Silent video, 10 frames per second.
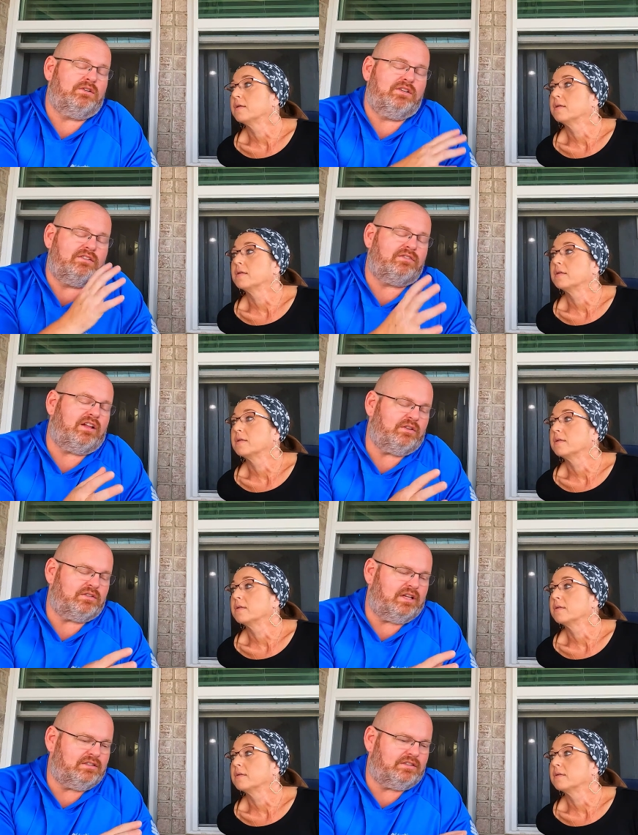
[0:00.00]
Speaker 1: who didn't follow
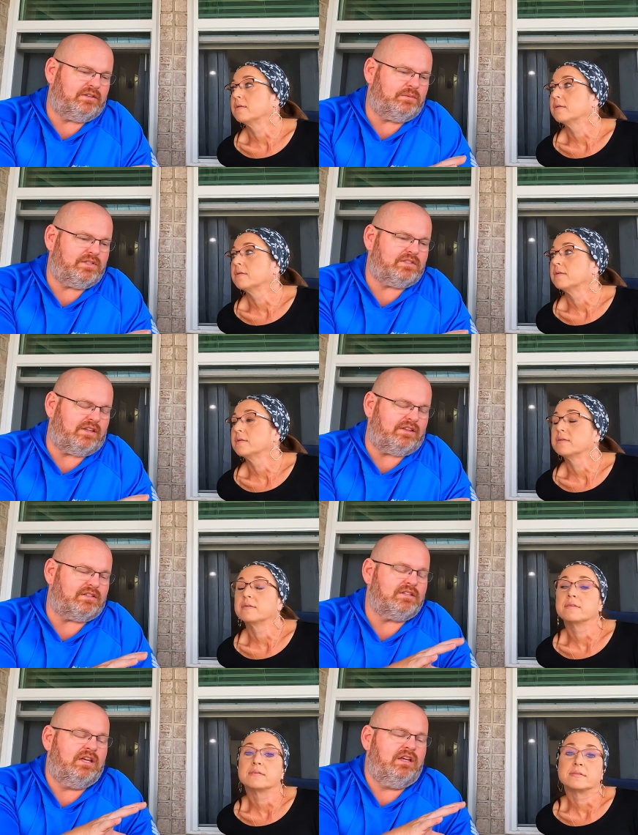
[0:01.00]
us last year, let me just say
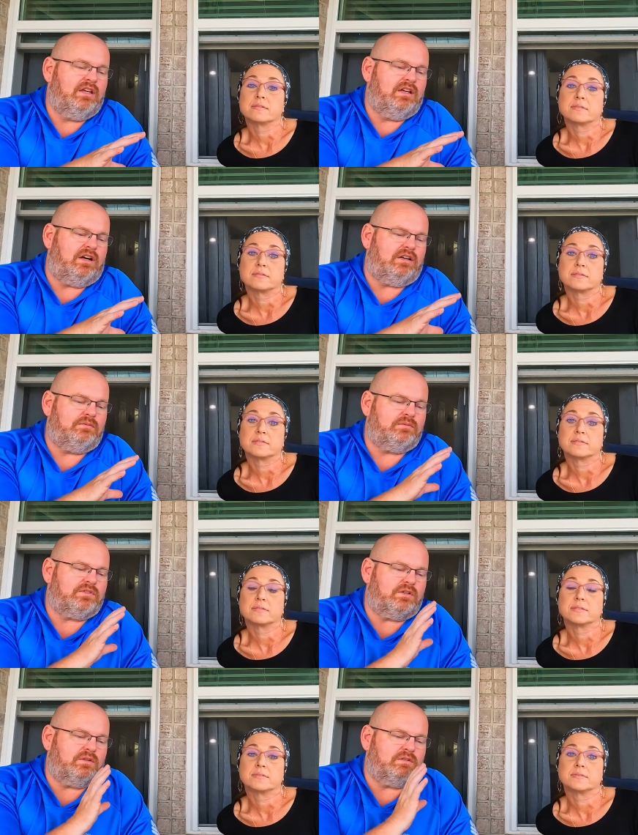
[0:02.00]
this: um,
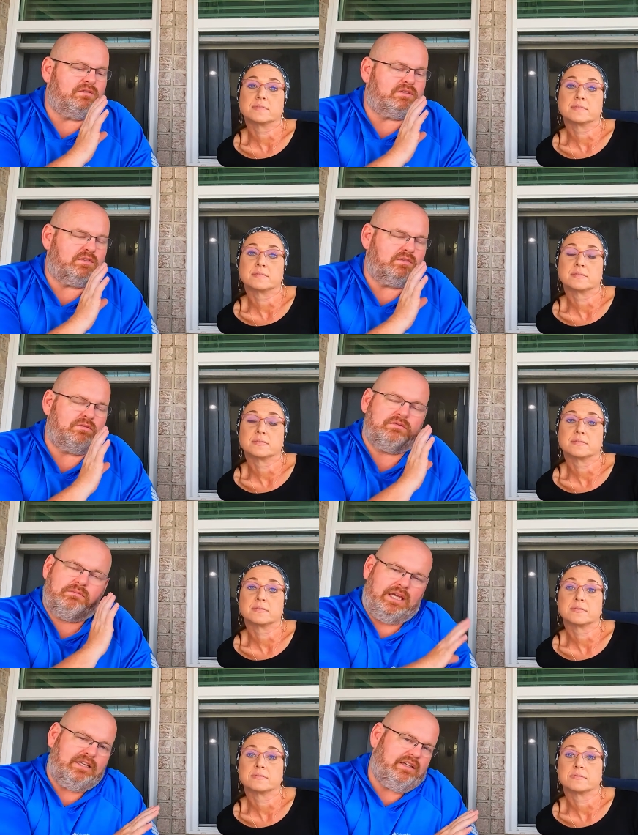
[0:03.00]
so, so
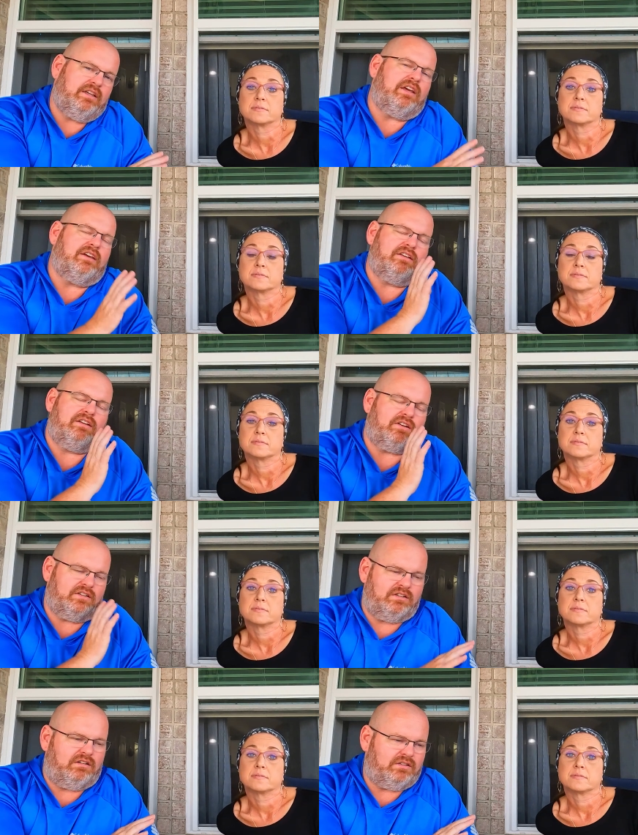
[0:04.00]
Mandy and our
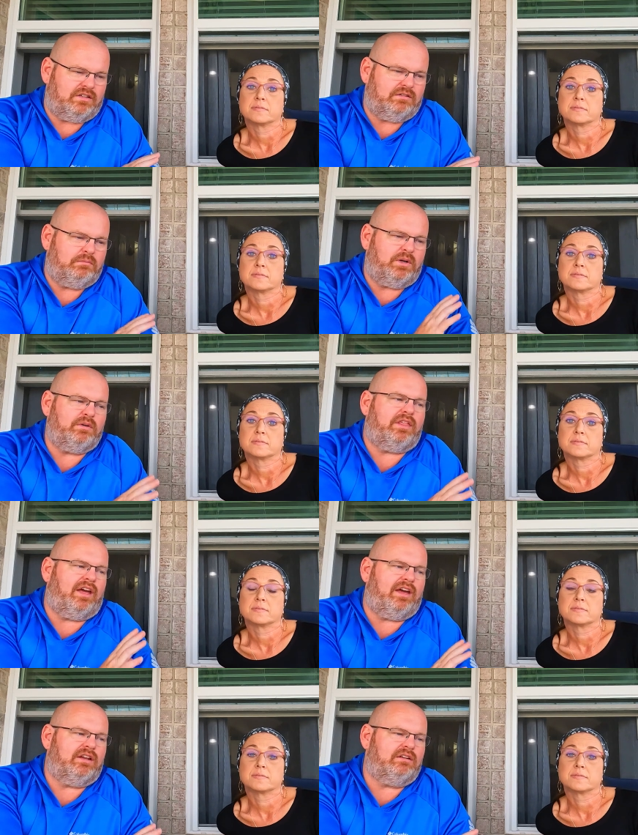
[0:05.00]
daughter both
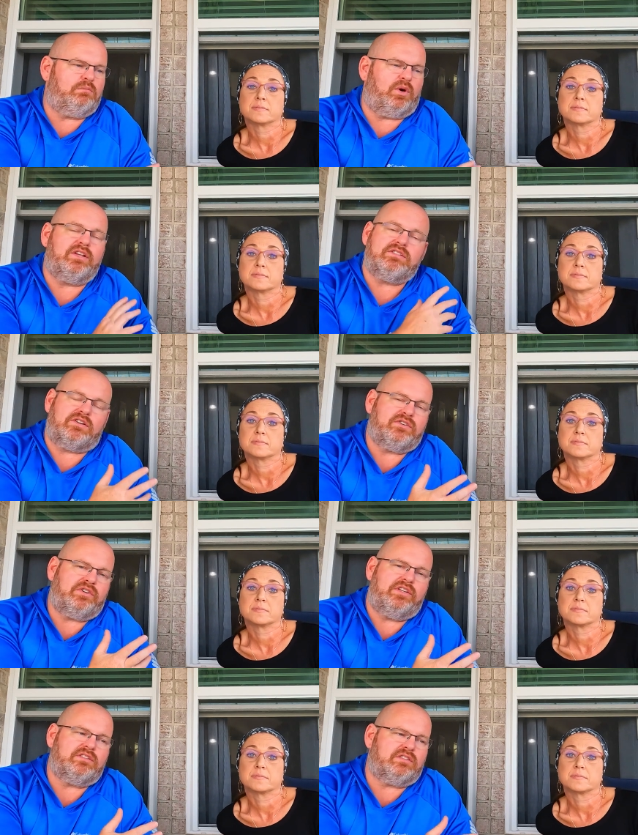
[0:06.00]
had brain
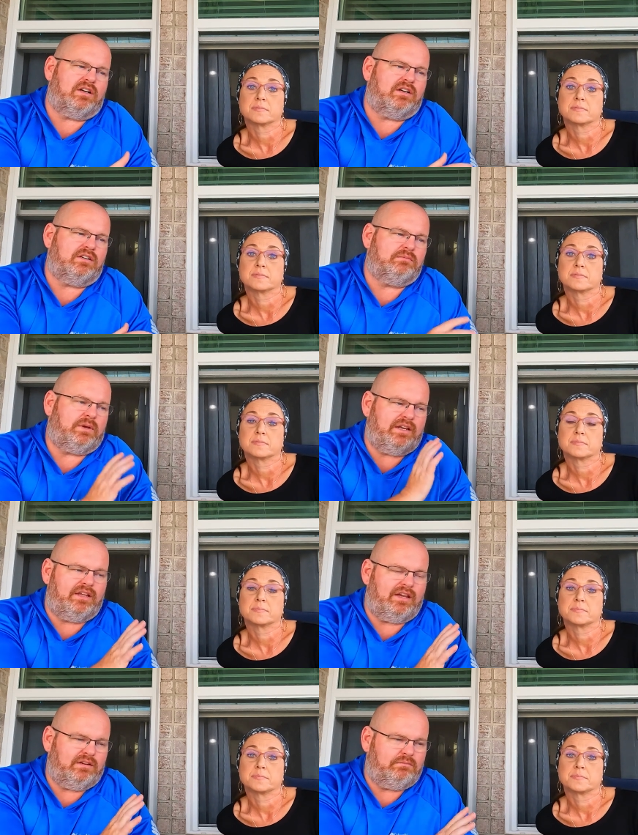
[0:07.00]
surgeries. Uh, Mandy
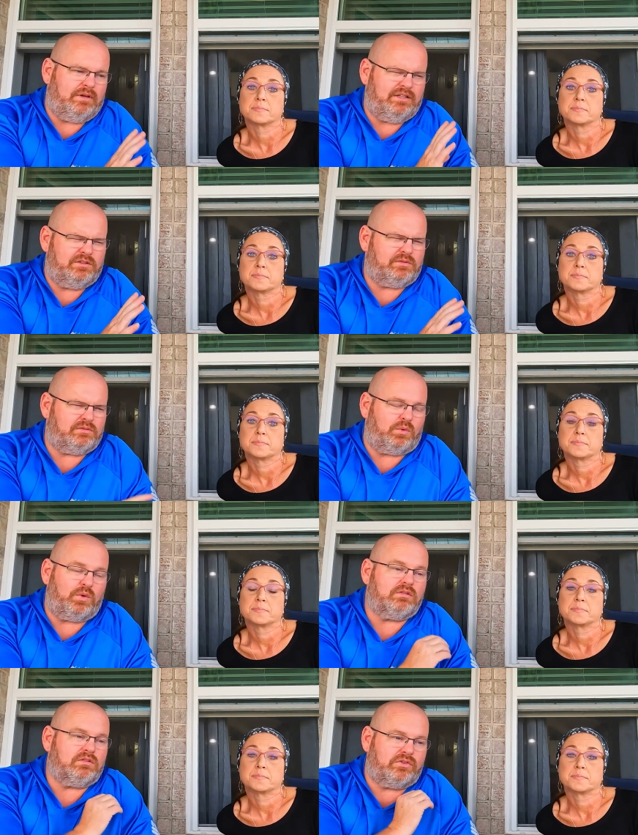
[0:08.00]
had Mandy's was
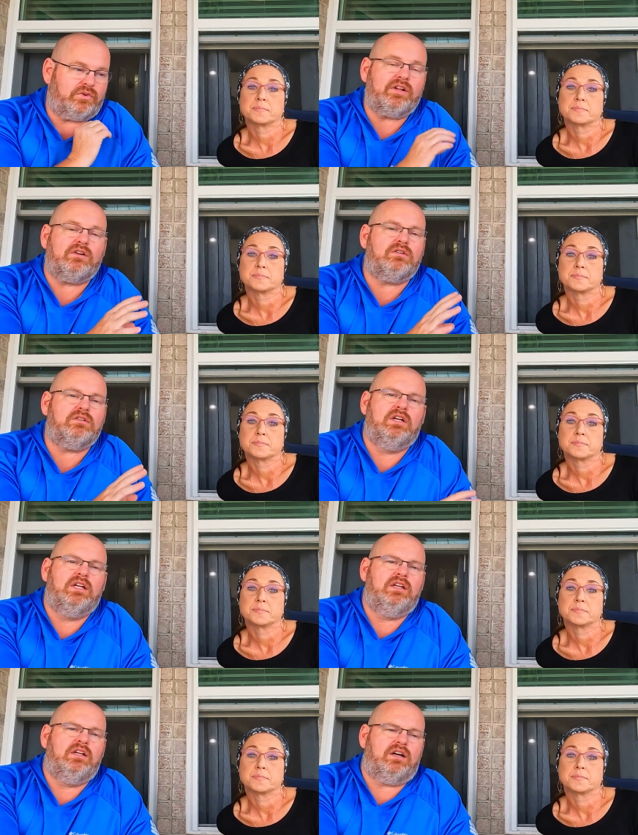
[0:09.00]
more critical,
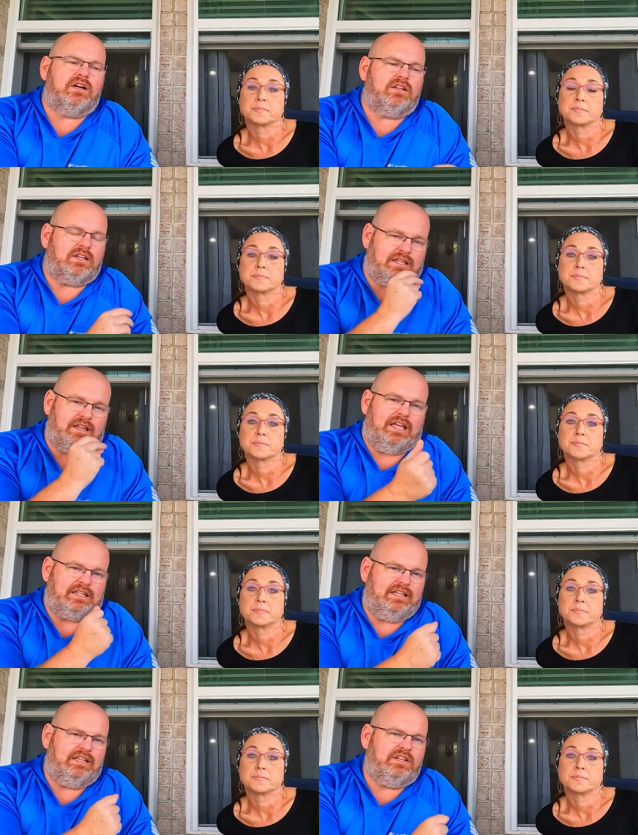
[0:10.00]
uh, like
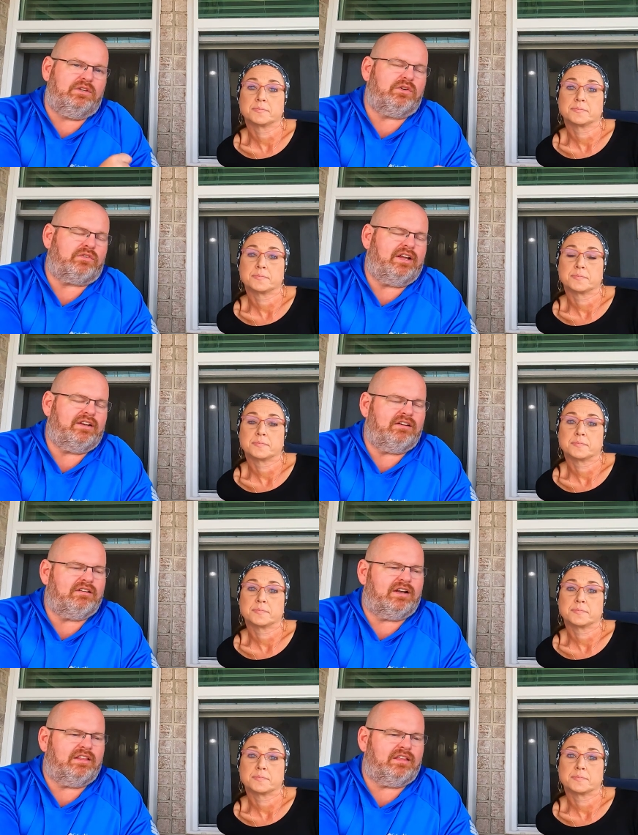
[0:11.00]
like need to do it right now
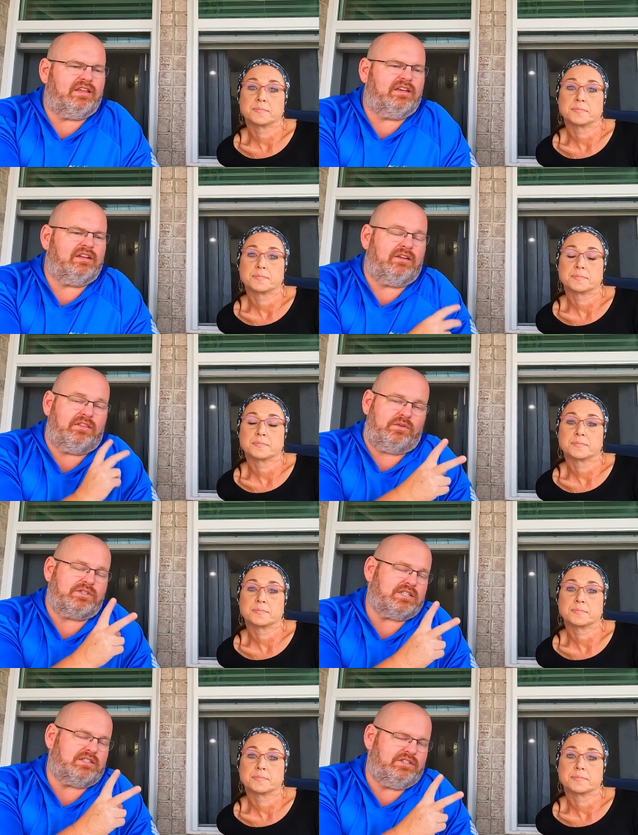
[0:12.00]
kind of thing. And, and there was
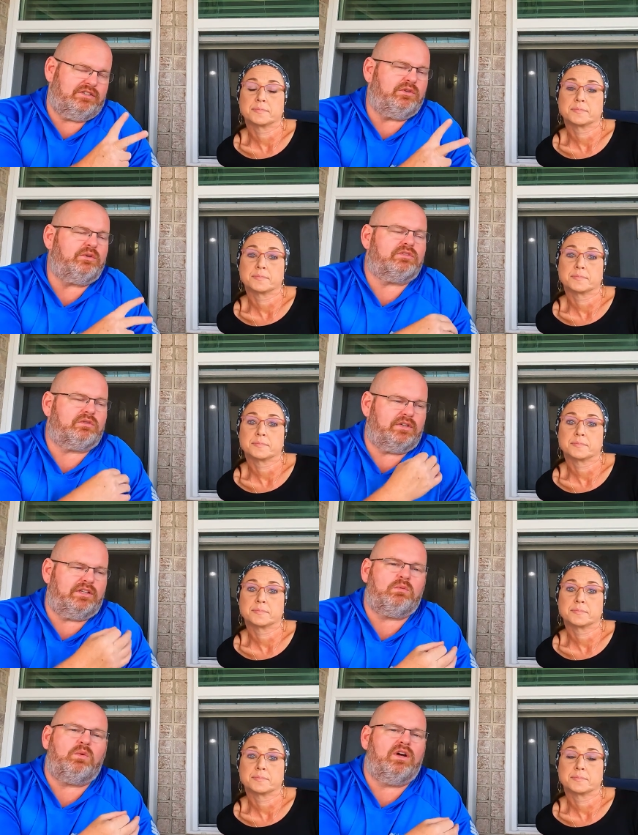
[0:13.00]
actually two. So we
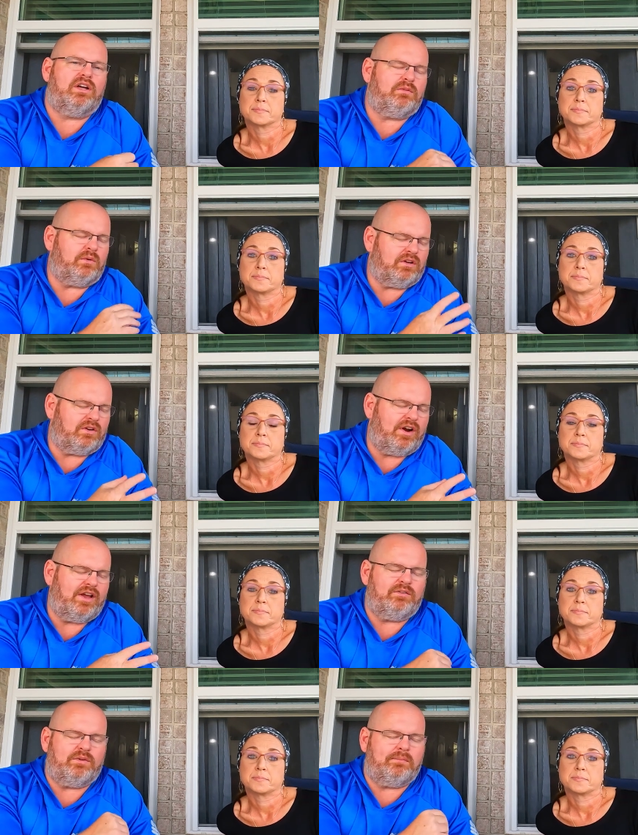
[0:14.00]
did one, went
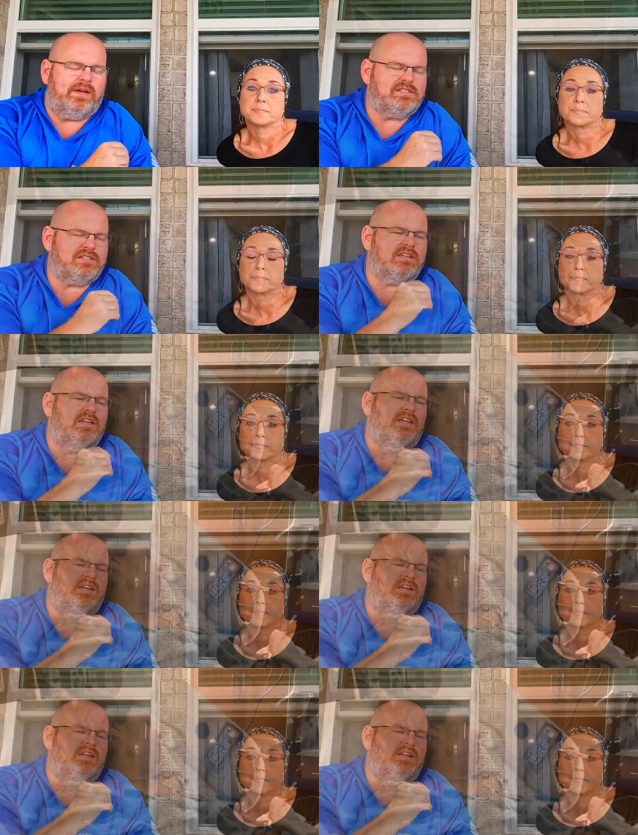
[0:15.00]
great, went amazing,